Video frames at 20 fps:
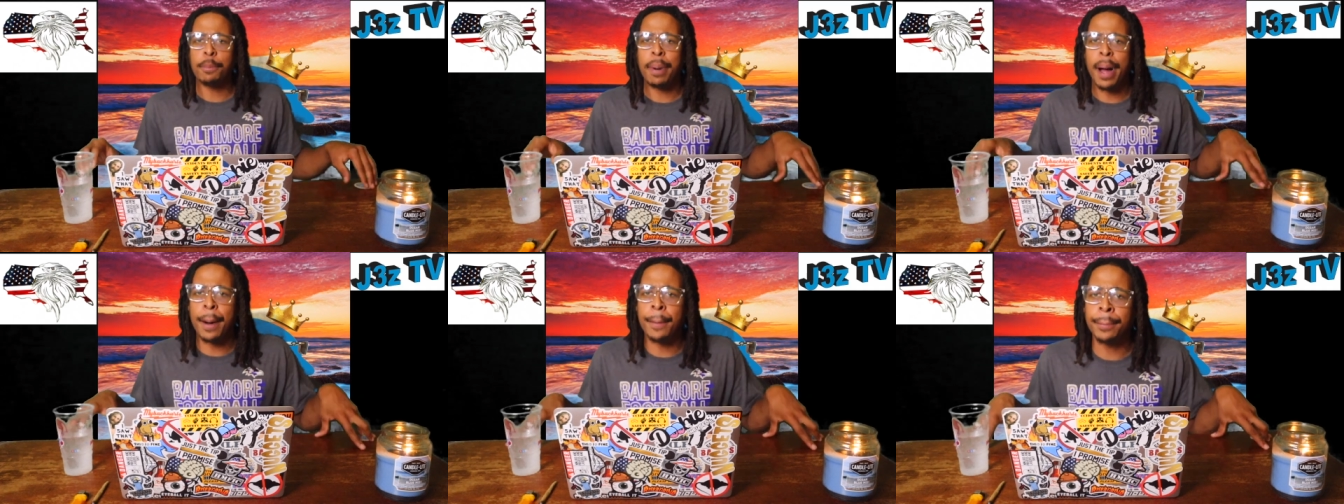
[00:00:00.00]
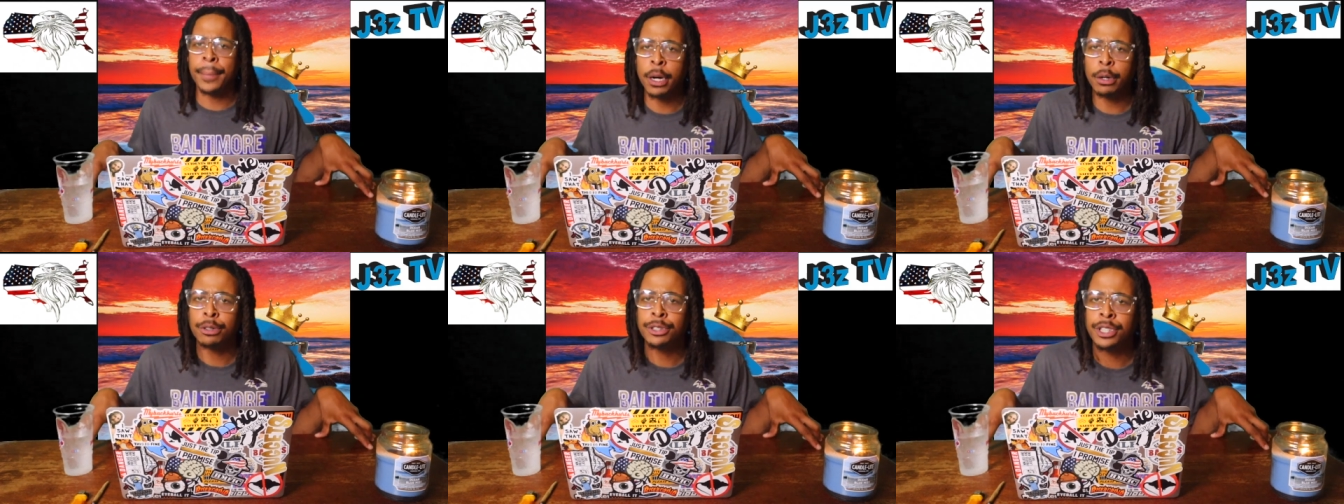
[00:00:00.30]
about
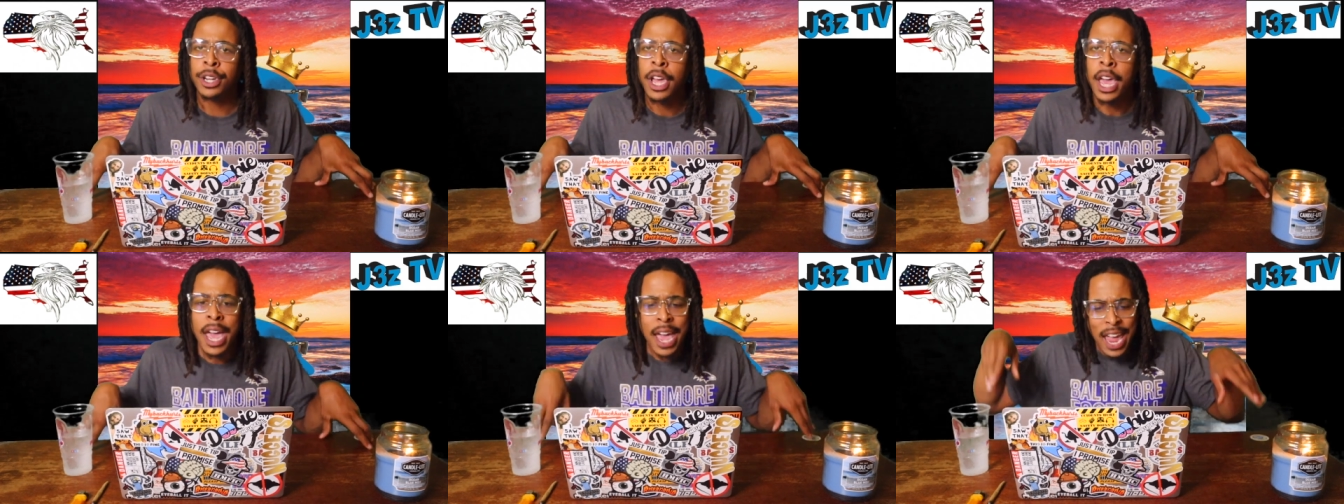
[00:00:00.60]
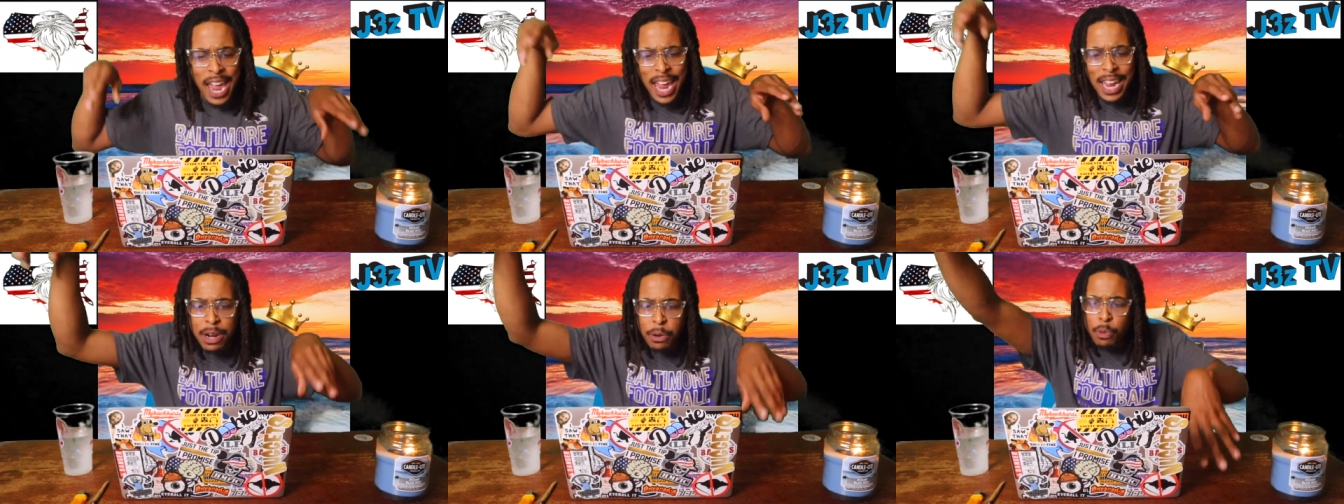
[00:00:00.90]
motion.
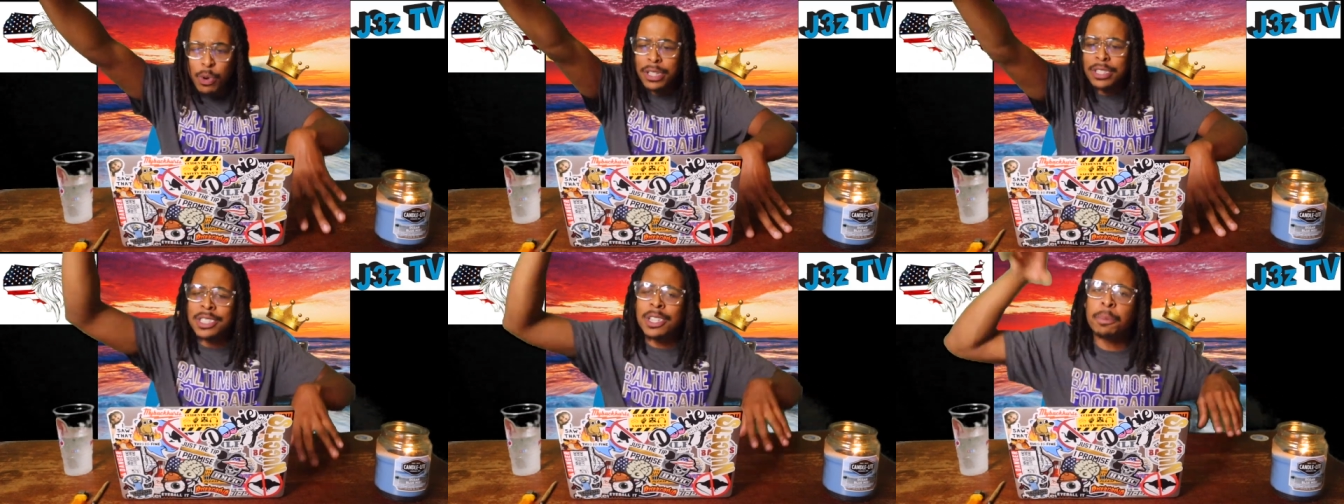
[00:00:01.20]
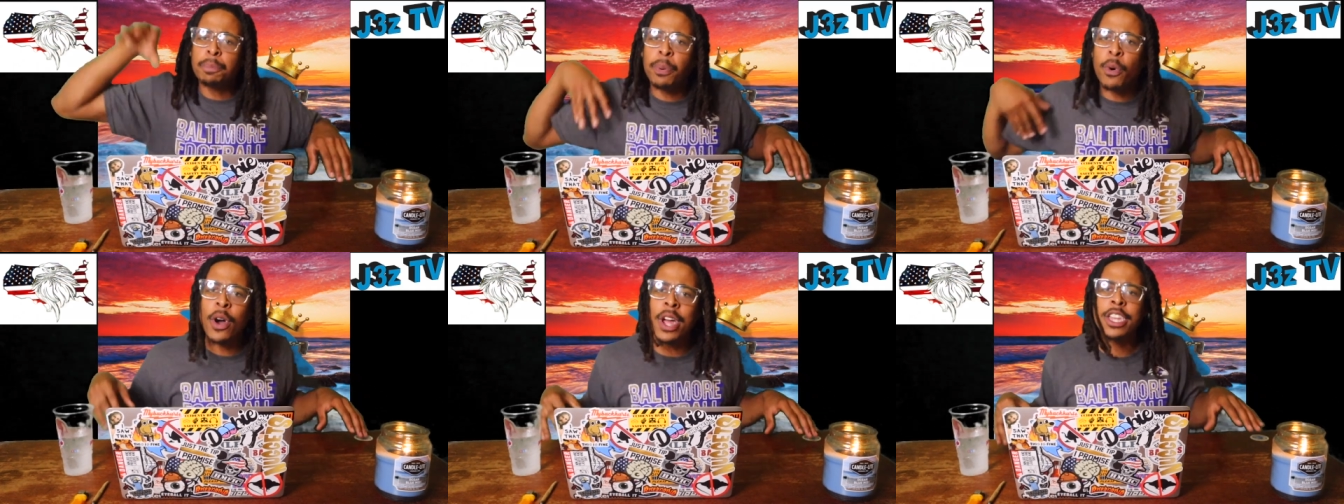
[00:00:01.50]
What's
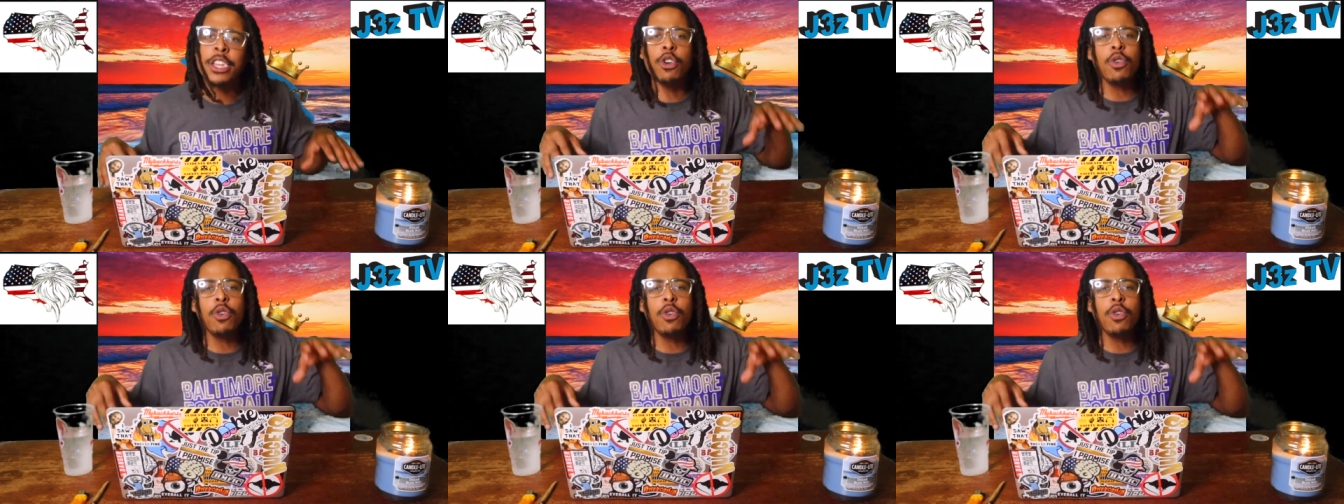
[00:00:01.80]
the point?